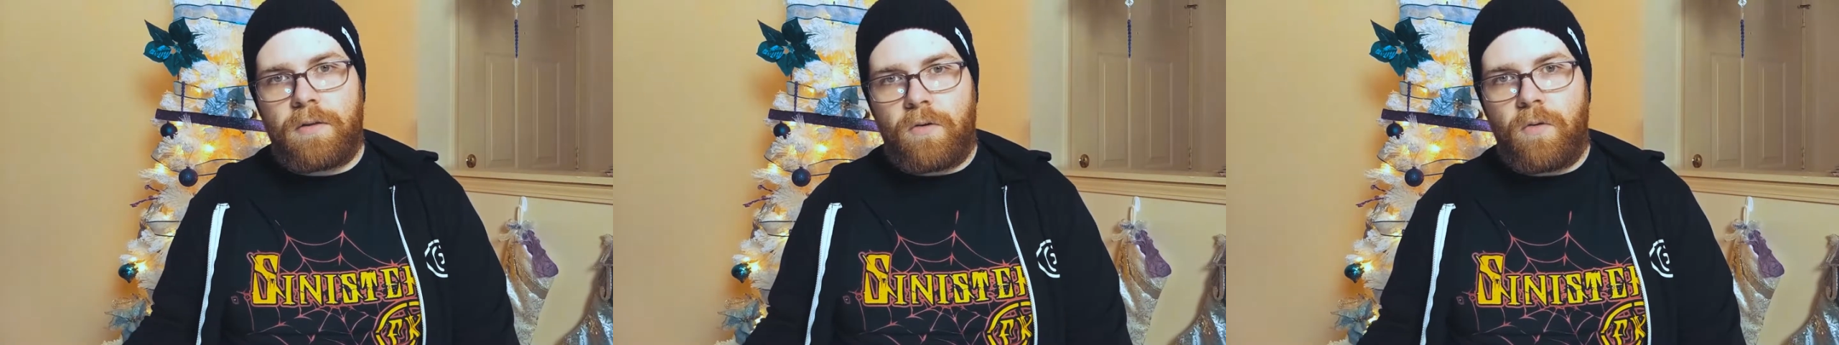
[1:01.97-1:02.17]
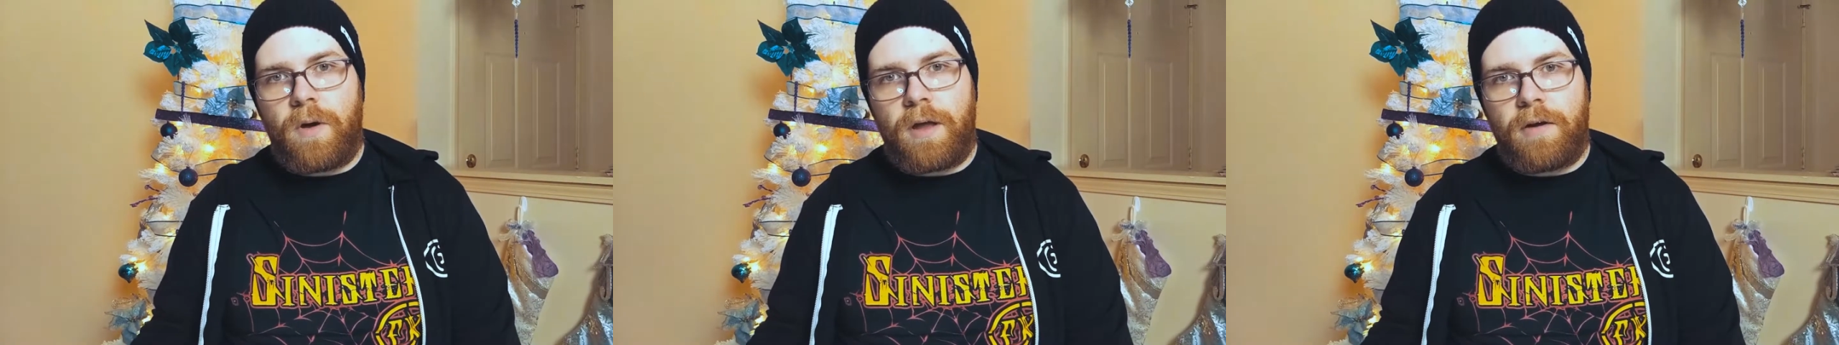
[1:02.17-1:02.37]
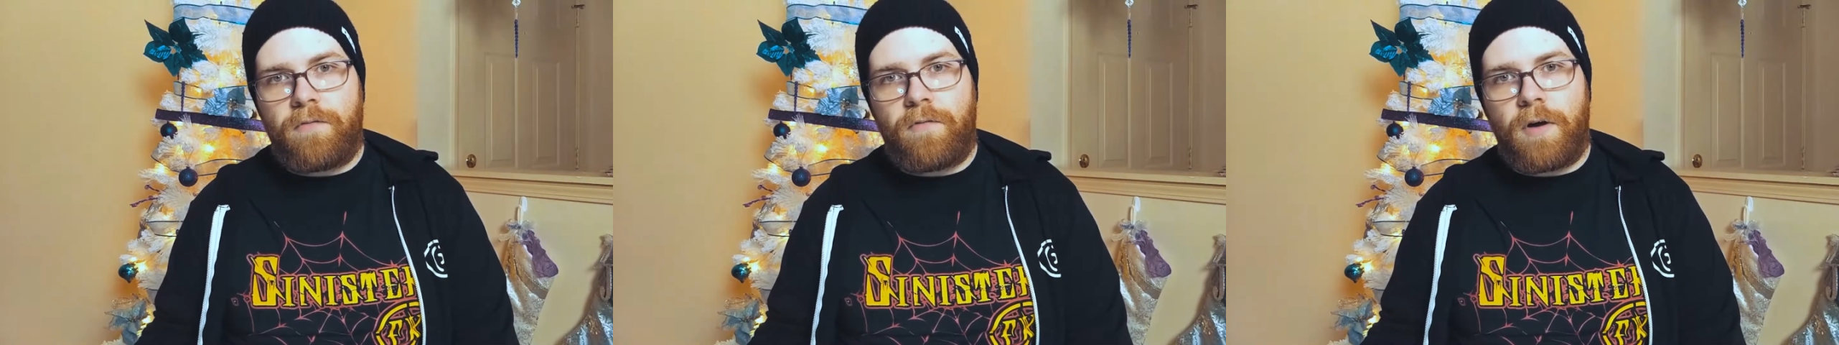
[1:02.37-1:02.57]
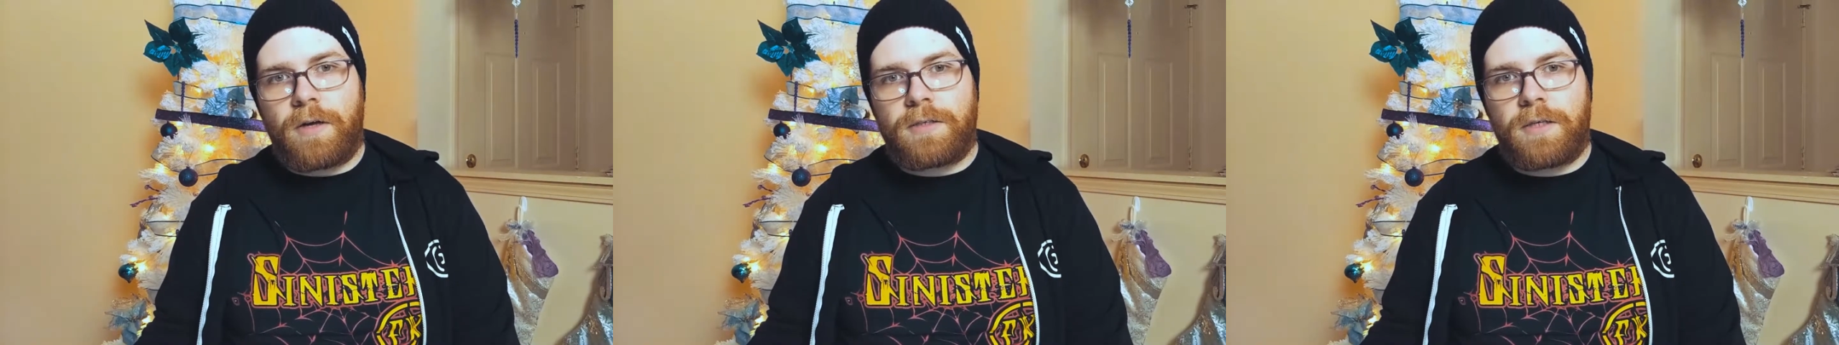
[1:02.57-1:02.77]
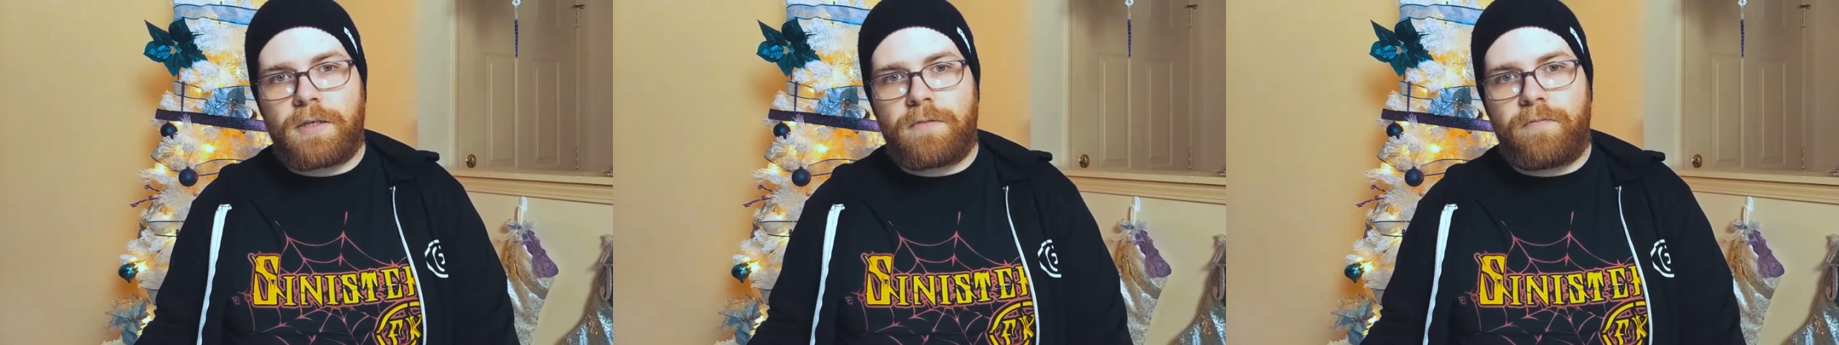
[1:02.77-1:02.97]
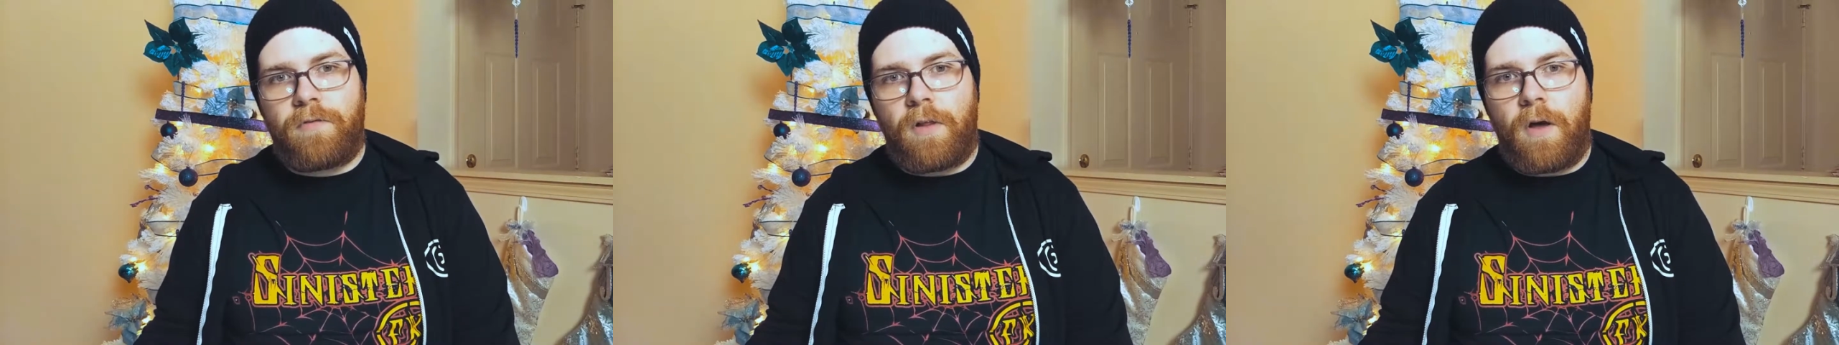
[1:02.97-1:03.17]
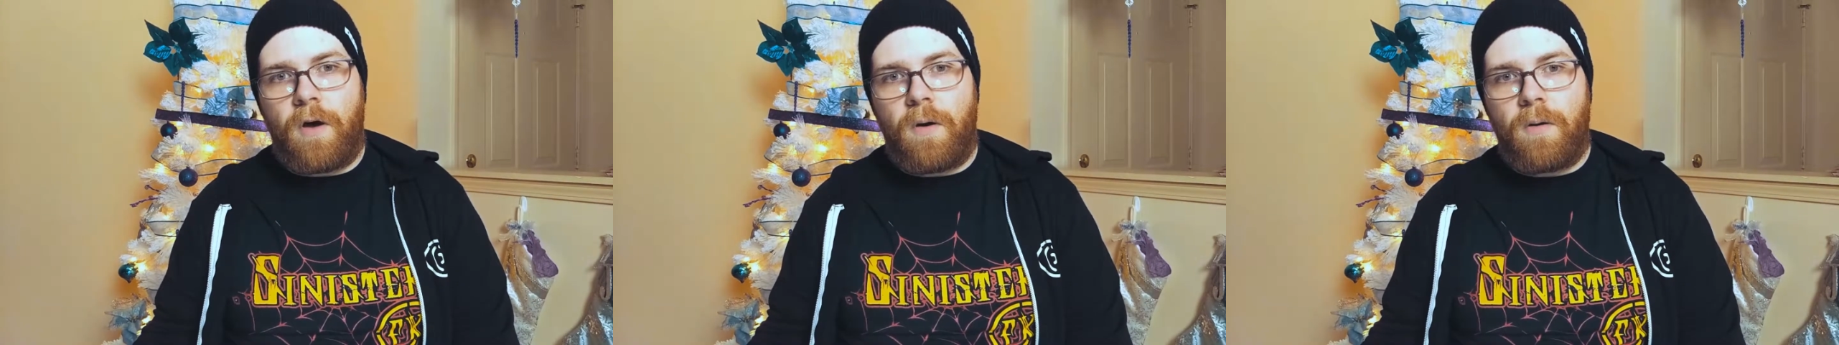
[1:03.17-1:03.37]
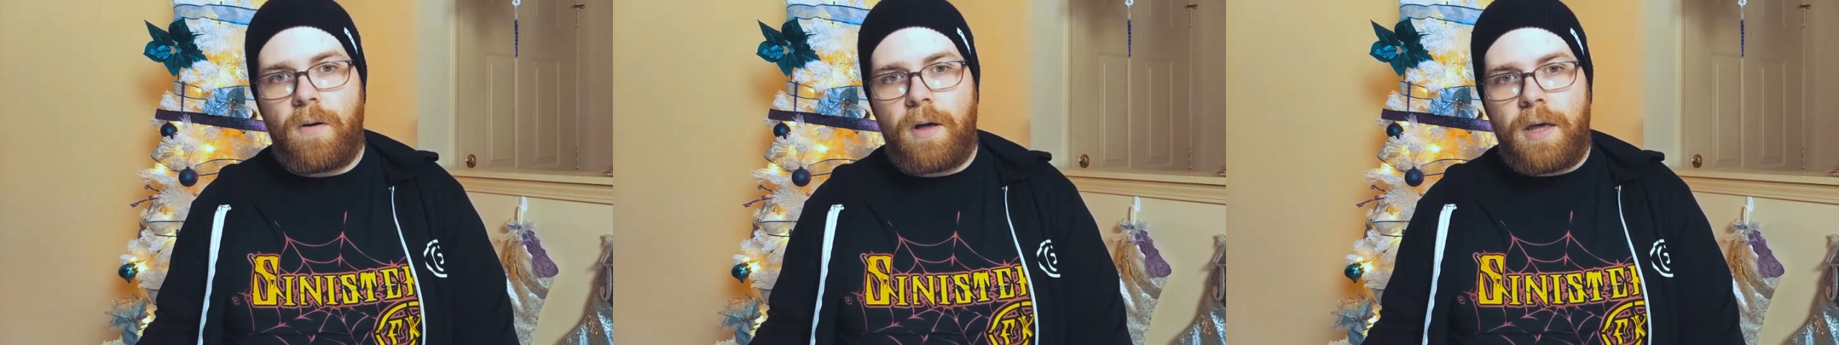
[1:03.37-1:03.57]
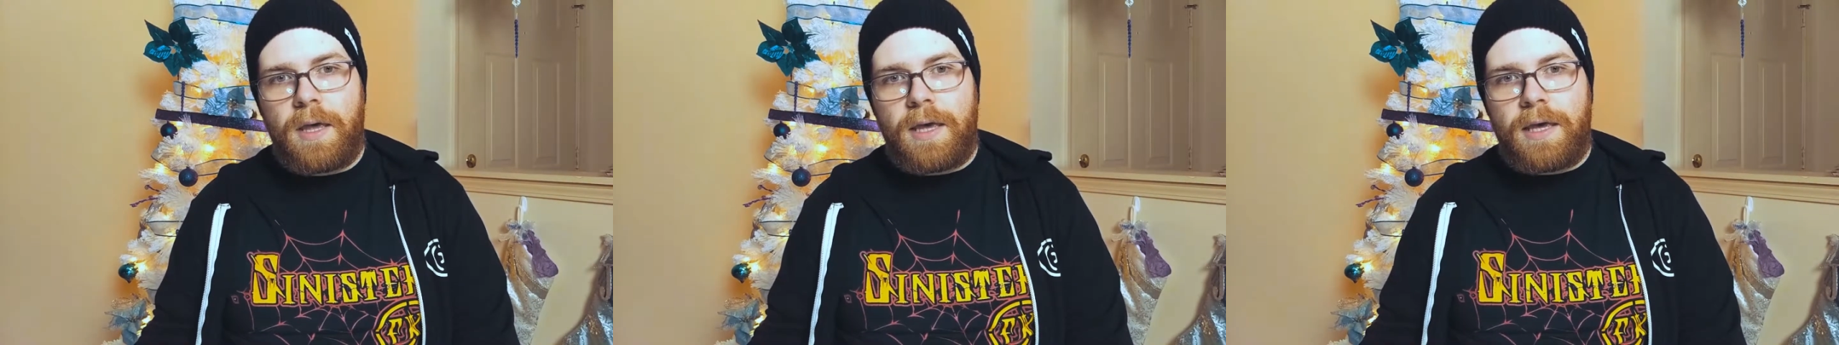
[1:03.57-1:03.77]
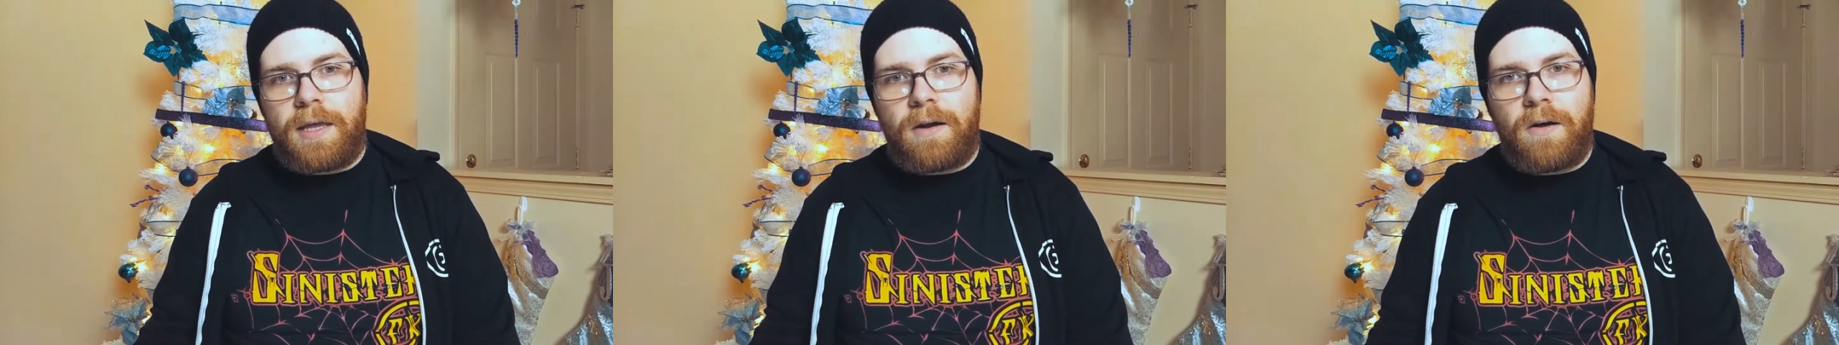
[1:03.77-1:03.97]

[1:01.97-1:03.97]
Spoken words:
creative process flow, and